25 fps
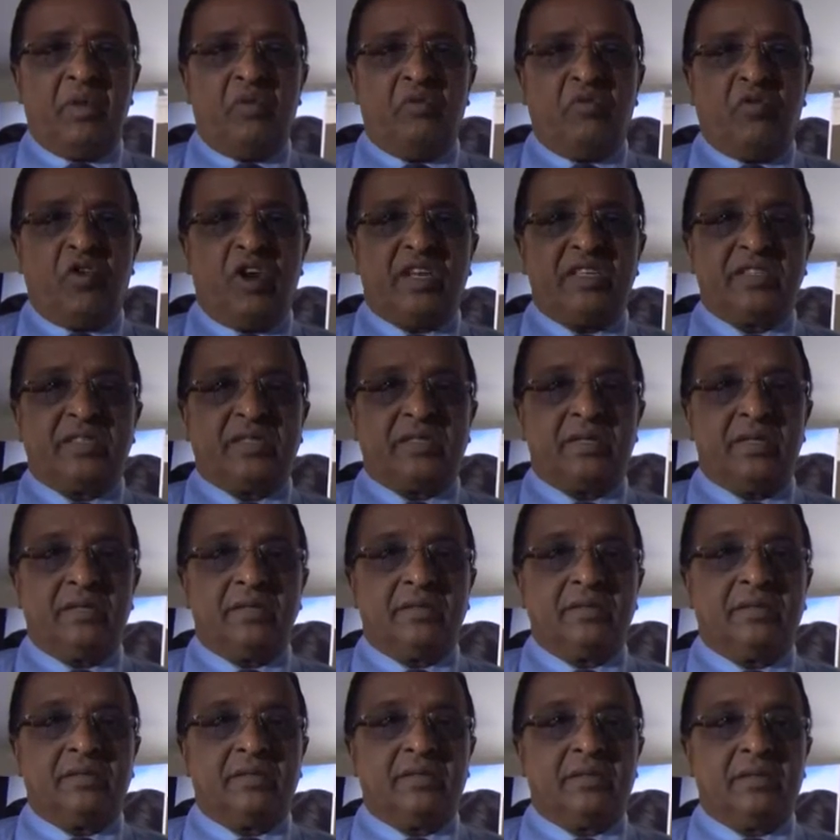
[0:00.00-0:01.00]
For
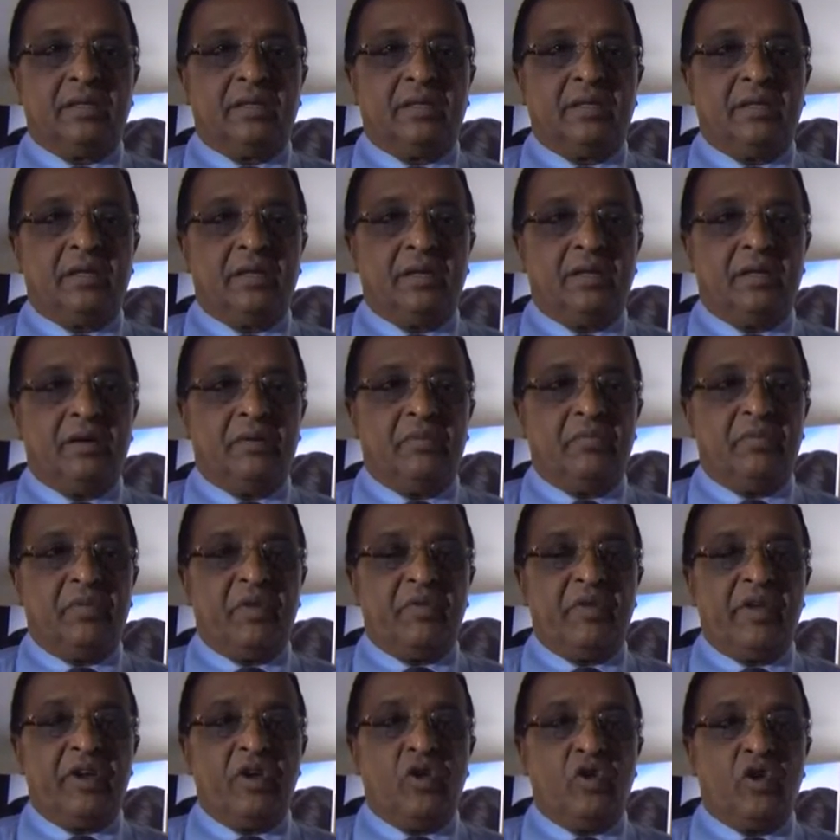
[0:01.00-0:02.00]
instance,
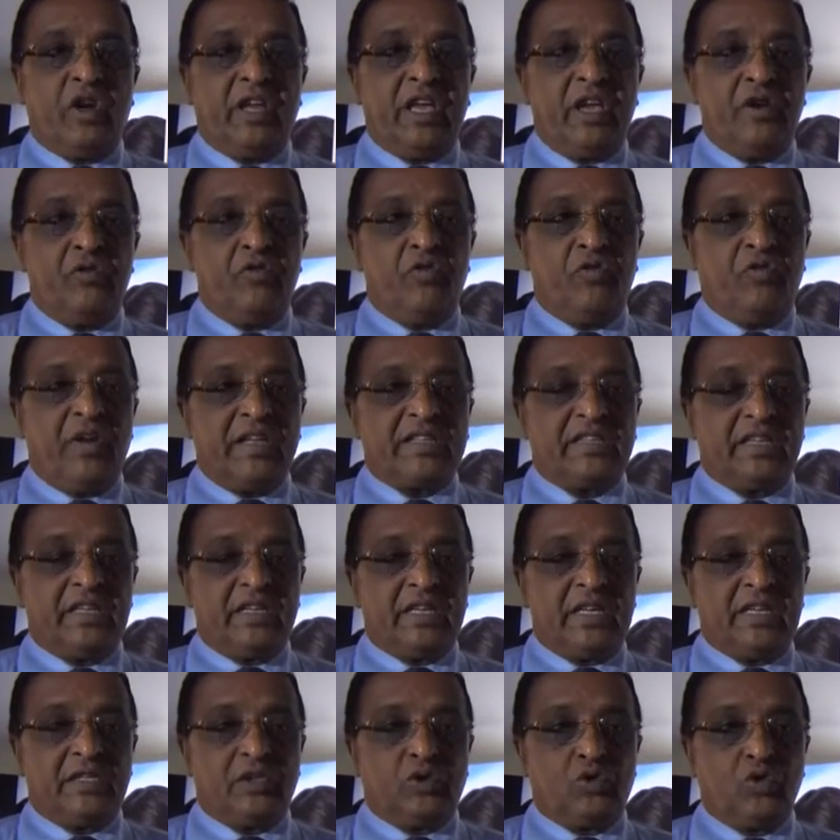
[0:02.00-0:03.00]
we don't give
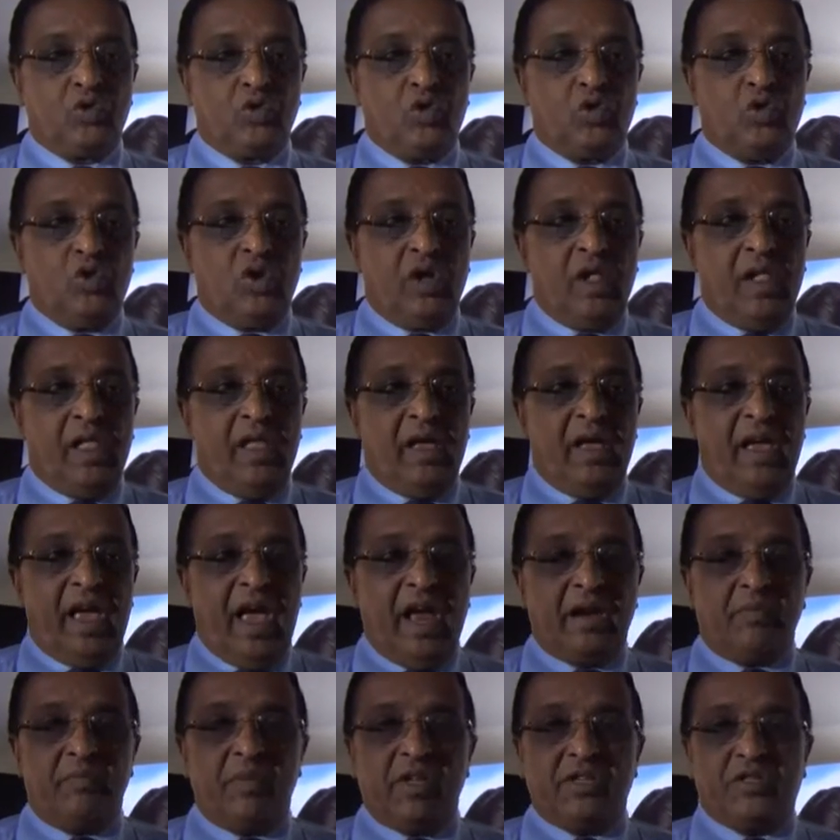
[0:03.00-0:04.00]
facilities to
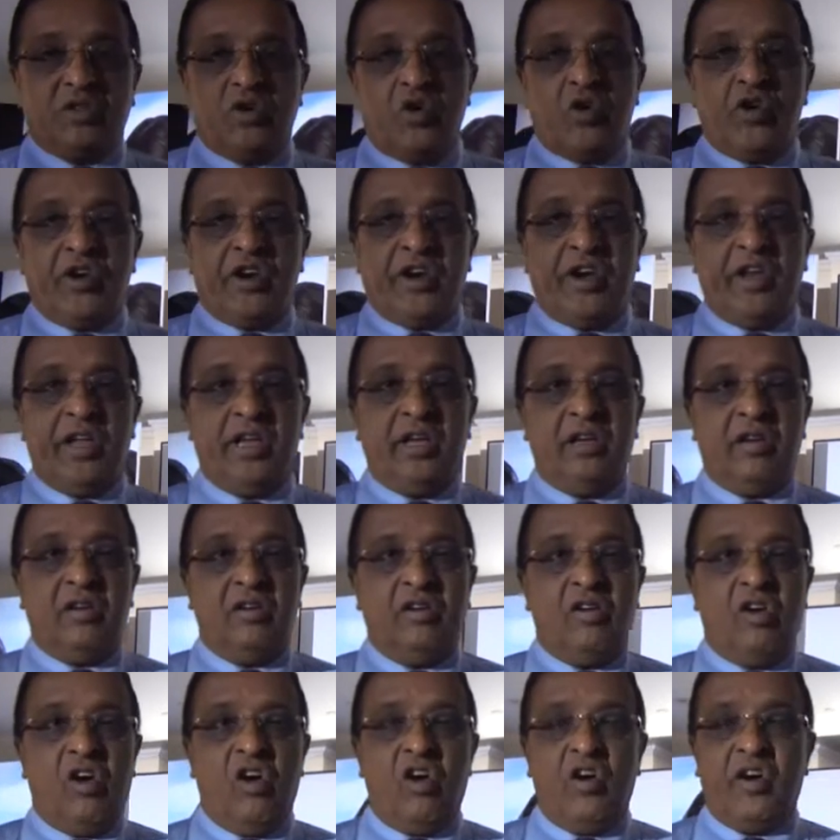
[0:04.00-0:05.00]
animal slaughtering
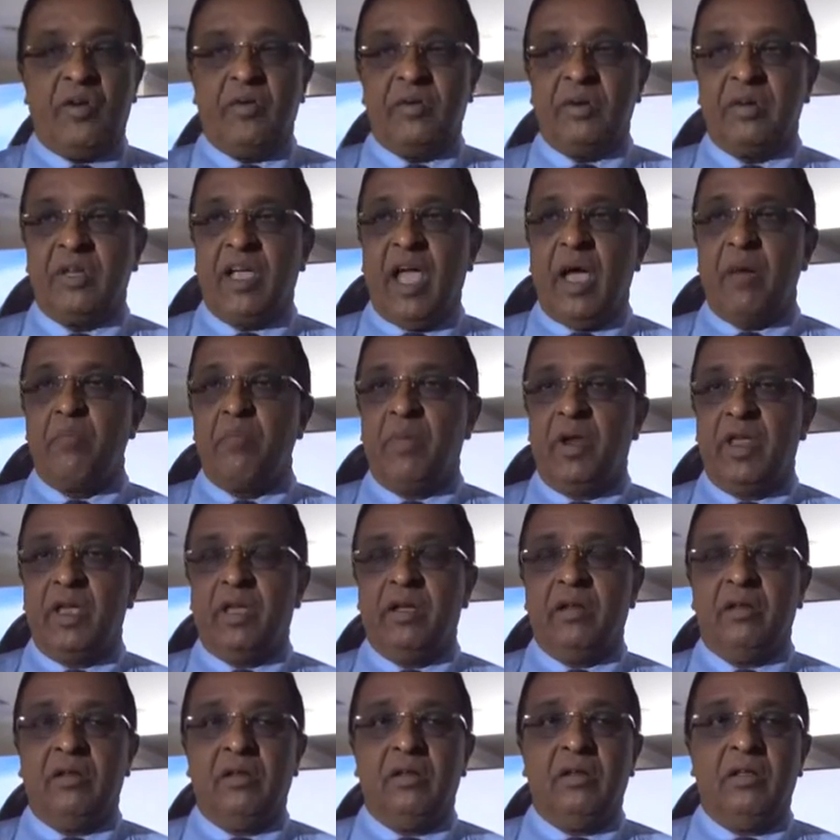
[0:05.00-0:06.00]
or
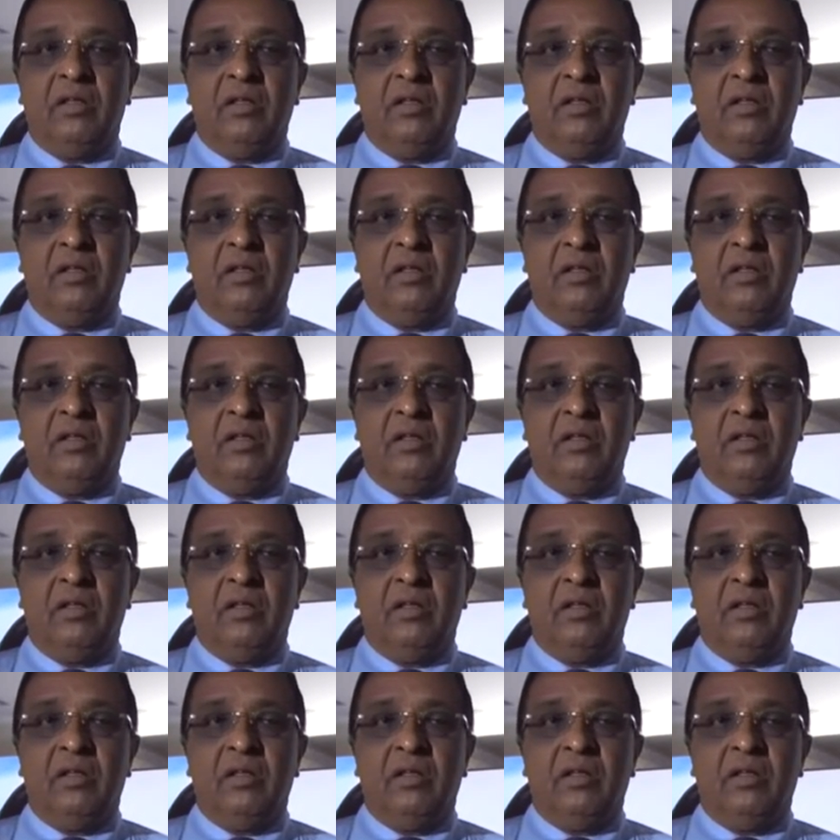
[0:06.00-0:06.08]
gambling